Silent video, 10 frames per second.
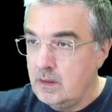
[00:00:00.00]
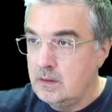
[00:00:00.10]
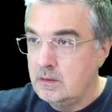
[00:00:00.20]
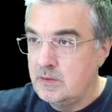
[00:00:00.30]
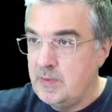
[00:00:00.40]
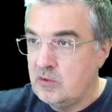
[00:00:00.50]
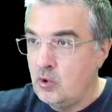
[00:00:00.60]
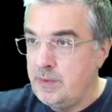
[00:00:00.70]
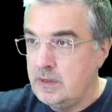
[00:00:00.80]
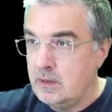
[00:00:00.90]

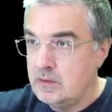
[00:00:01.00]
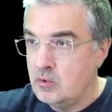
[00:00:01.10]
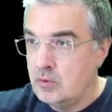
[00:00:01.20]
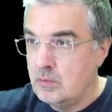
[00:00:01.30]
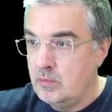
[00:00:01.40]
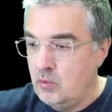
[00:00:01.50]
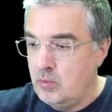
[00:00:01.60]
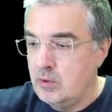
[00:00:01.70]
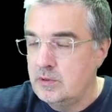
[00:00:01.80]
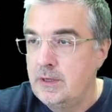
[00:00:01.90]
spectrometer, so blue
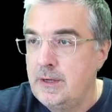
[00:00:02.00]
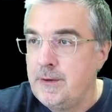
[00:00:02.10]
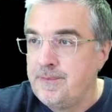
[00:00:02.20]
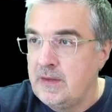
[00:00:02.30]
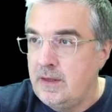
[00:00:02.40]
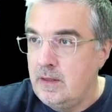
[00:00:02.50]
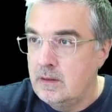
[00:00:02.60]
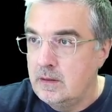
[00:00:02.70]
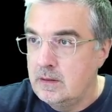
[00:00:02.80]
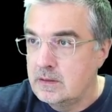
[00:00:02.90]
box.
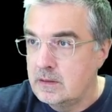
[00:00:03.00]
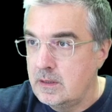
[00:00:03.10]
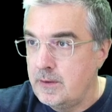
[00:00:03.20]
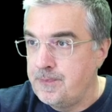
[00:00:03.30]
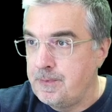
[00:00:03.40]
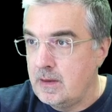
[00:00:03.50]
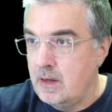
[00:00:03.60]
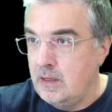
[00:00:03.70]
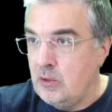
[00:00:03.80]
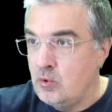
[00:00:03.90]
Here is
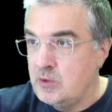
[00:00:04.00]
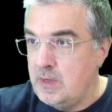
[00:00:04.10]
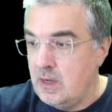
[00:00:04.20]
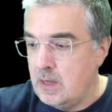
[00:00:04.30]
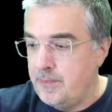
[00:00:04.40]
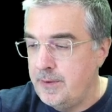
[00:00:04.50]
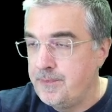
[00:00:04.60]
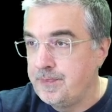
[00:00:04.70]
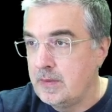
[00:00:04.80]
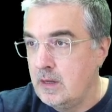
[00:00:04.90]
USB hub.
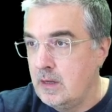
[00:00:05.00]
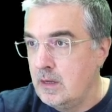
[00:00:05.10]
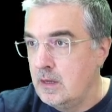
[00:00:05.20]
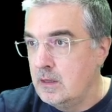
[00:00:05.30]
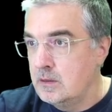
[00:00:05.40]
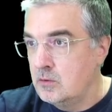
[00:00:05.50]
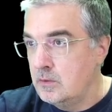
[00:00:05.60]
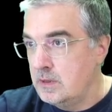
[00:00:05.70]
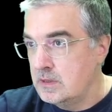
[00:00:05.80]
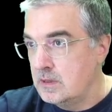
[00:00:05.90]
So
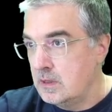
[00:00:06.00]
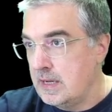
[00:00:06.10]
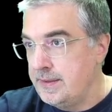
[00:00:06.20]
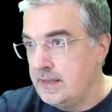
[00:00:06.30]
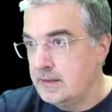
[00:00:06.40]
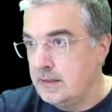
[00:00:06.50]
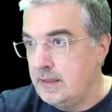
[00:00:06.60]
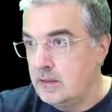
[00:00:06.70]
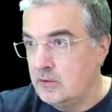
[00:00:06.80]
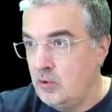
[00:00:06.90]
this connected
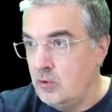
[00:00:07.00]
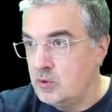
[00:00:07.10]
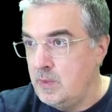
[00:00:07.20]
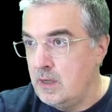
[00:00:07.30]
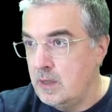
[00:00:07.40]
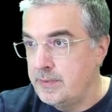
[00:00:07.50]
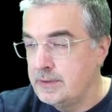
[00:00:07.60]
here to USB hub.